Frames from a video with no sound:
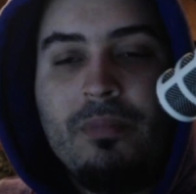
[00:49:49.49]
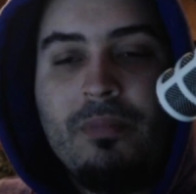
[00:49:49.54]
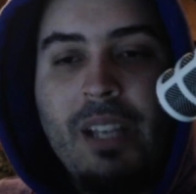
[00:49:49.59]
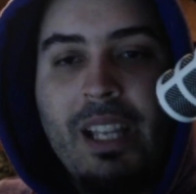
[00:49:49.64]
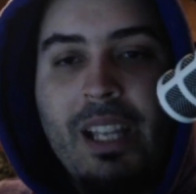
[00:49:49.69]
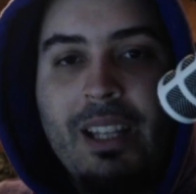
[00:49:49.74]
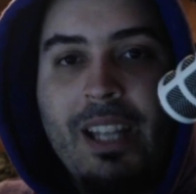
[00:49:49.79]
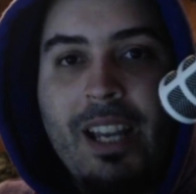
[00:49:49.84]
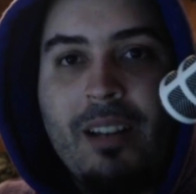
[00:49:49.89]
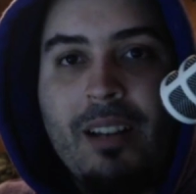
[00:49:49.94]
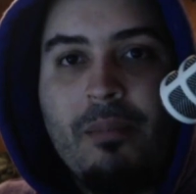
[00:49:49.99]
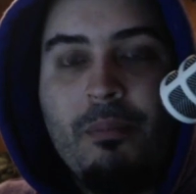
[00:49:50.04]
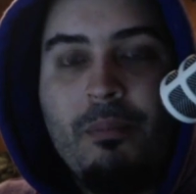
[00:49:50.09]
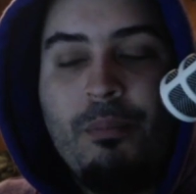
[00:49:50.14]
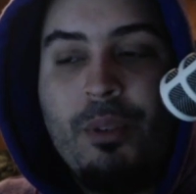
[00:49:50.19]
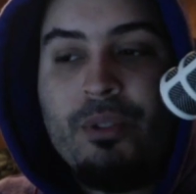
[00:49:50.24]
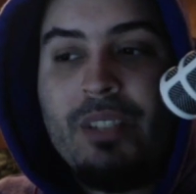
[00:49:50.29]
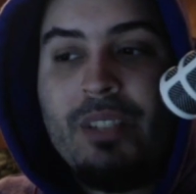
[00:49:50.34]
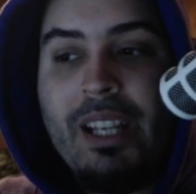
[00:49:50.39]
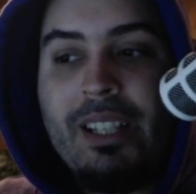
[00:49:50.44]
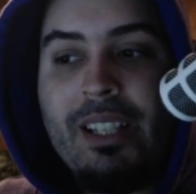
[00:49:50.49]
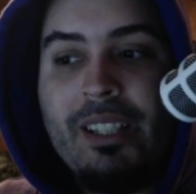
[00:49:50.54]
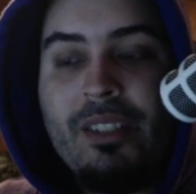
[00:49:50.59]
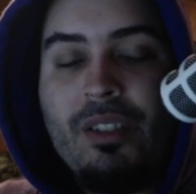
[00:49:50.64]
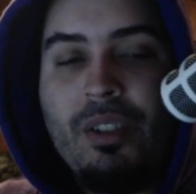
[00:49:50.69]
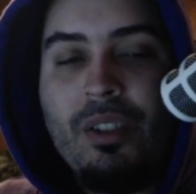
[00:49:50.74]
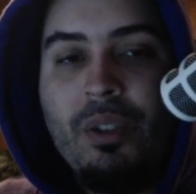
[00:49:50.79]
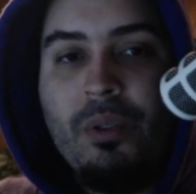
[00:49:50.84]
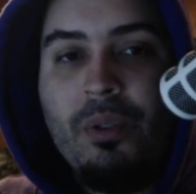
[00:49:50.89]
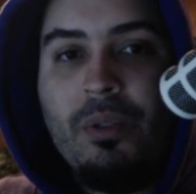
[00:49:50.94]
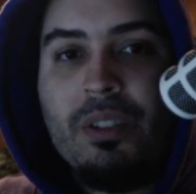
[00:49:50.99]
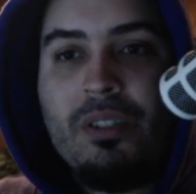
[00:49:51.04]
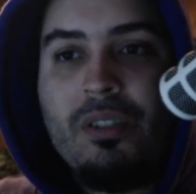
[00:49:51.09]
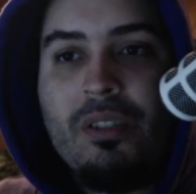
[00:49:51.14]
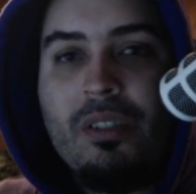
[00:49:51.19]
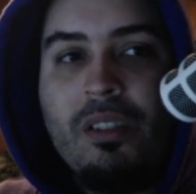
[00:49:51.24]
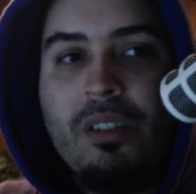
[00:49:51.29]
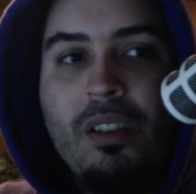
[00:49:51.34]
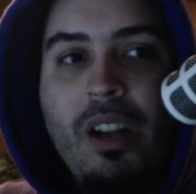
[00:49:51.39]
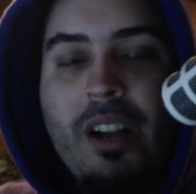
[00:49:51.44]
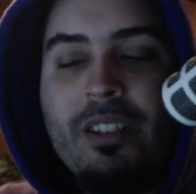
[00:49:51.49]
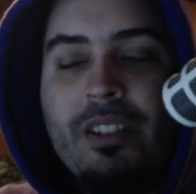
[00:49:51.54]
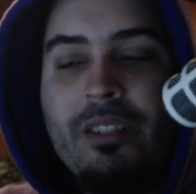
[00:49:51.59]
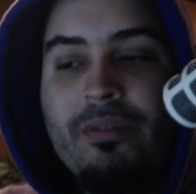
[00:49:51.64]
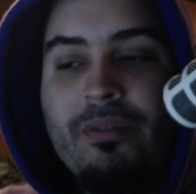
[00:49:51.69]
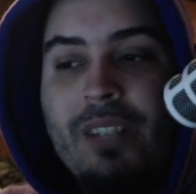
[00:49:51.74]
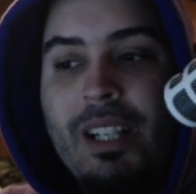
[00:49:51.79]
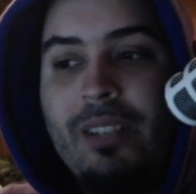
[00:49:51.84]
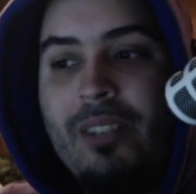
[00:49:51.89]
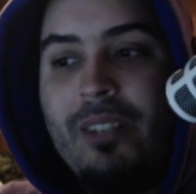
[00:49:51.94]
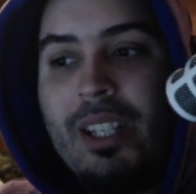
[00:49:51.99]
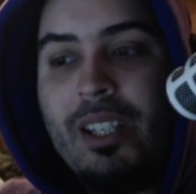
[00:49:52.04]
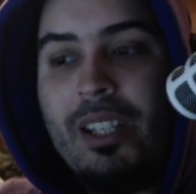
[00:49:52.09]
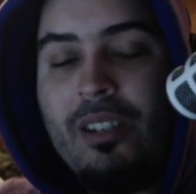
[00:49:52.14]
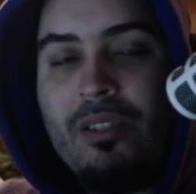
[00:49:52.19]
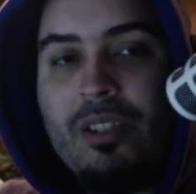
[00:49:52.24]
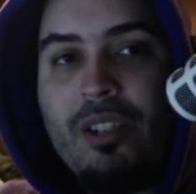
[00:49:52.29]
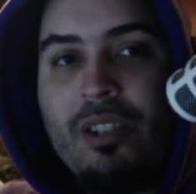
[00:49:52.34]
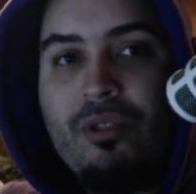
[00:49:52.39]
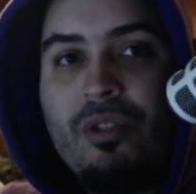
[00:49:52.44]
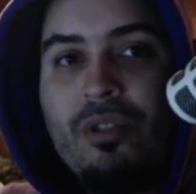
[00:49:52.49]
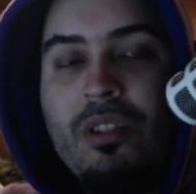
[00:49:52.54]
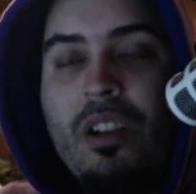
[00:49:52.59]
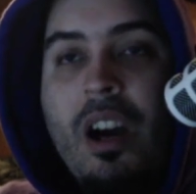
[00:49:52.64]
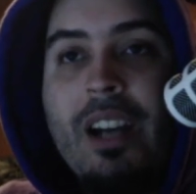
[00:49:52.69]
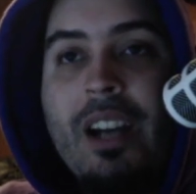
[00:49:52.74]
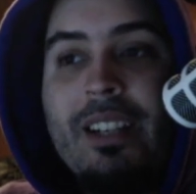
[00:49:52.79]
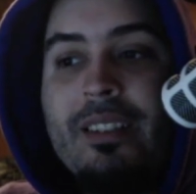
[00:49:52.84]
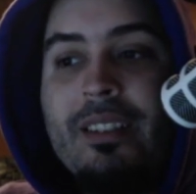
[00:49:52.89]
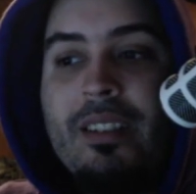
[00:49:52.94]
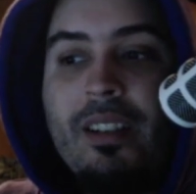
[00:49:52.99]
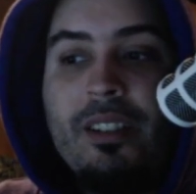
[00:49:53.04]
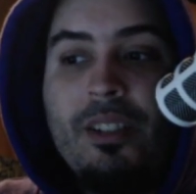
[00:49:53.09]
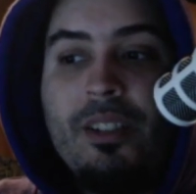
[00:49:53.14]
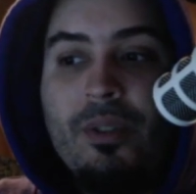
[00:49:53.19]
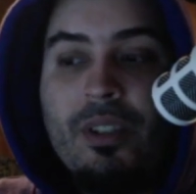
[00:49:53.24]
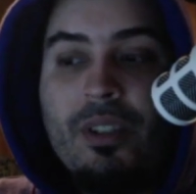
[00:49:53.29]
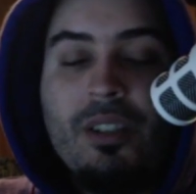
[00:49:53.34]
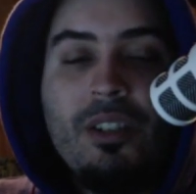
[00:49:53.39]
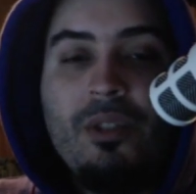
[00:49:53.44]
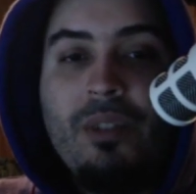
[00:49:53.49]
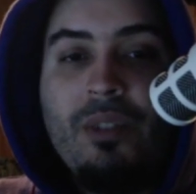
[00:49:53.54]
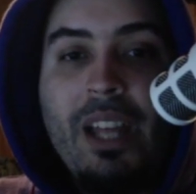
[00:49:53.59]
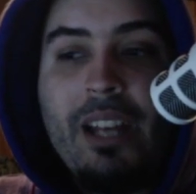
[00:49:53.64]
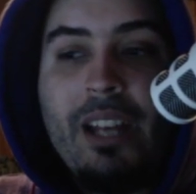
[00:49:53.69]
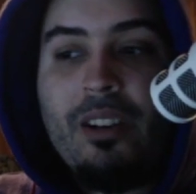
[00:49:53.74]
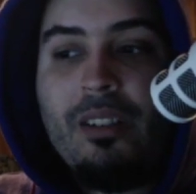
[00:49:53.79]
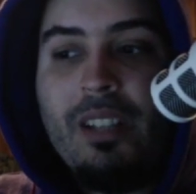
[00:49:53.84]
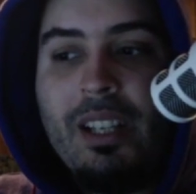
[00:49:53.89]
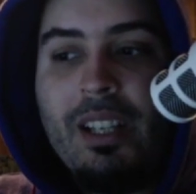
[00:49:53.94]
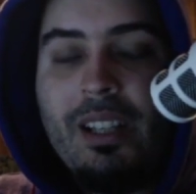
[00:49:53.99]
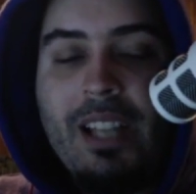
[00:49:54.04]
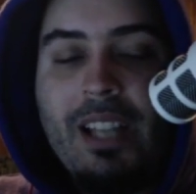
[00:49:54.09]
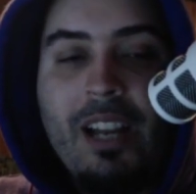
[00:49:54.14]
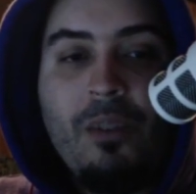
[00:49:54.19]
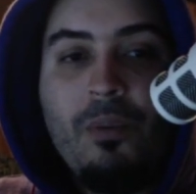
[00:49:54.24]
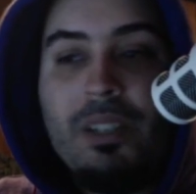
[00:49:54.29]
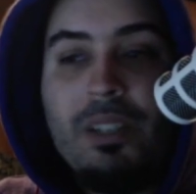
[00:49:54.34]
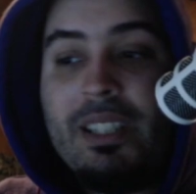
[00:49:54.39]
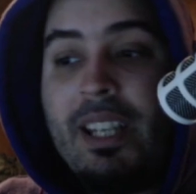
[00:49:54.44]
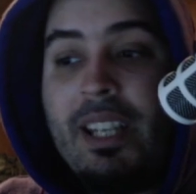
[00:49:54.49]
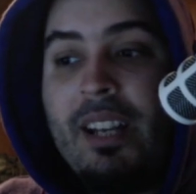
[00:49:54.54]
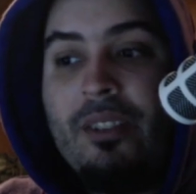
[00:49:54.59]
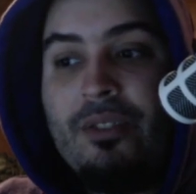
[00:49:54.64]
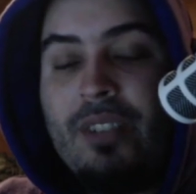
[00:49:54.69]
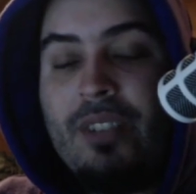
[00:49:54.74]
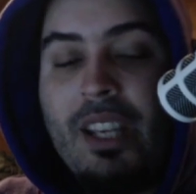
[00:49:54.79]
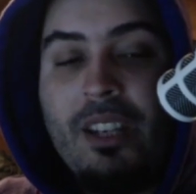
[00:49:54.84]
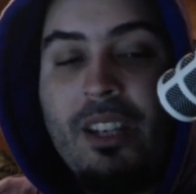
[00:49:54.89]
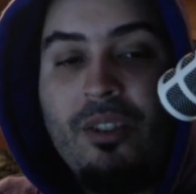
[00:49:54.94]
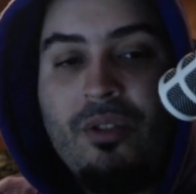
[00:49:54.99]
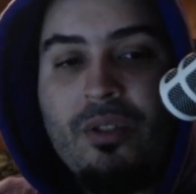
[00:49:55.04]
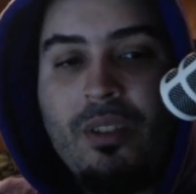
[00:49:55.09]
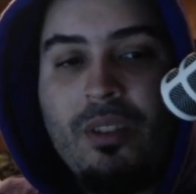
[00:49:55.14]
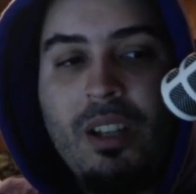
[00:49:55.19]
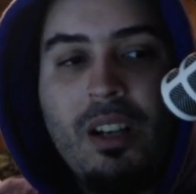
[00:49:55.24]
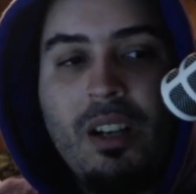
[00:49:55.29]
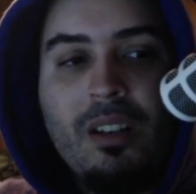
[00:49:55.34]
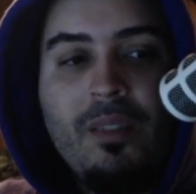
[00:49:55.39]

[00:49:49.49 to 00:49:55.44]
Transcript: and like most likely 2 is just largely relevant. There's not a ton you can do that early. Like, what the hell is taking you so long?